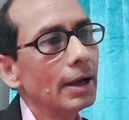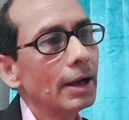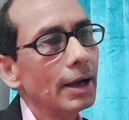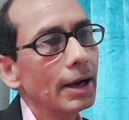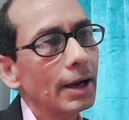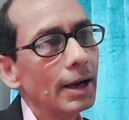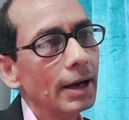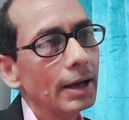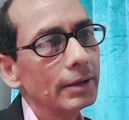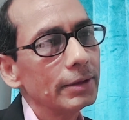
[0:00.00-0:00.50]

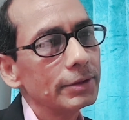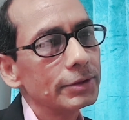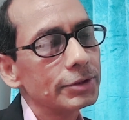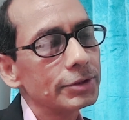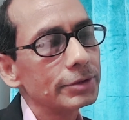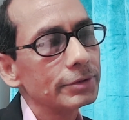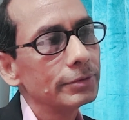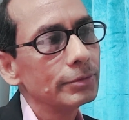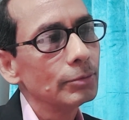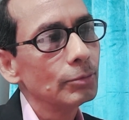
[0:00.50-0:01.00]

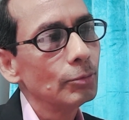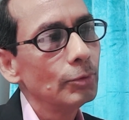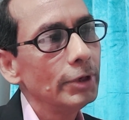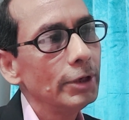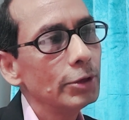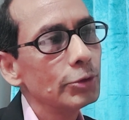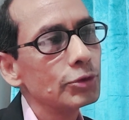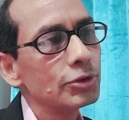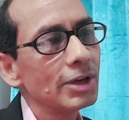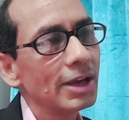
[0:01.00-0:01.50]
And we
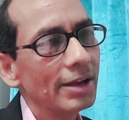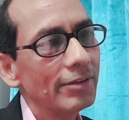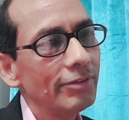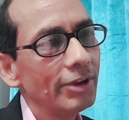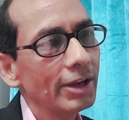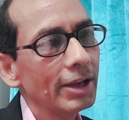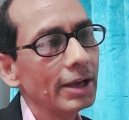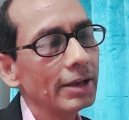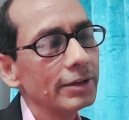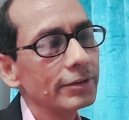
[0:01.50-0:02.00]
need to
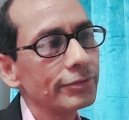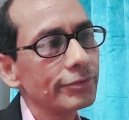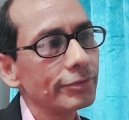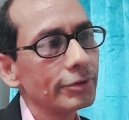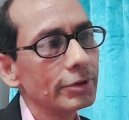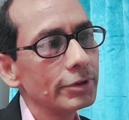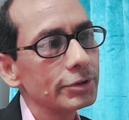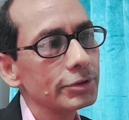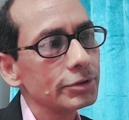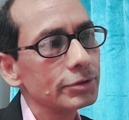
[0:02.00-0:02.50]
navigate it
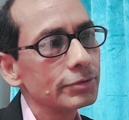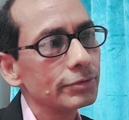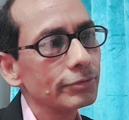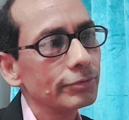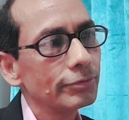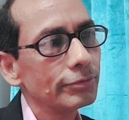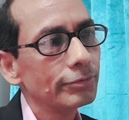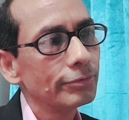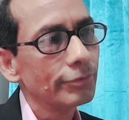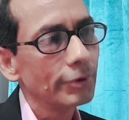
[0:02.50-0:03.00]
first
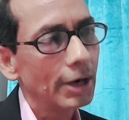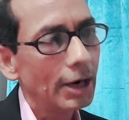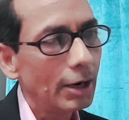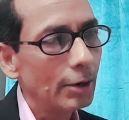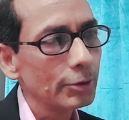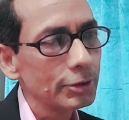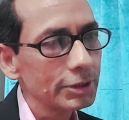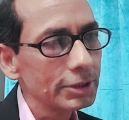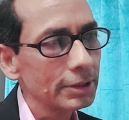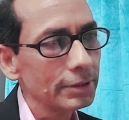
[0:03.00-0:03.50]

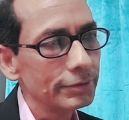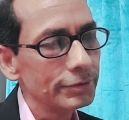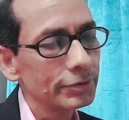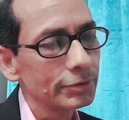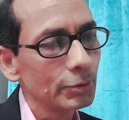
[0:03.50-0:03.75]
ourselves.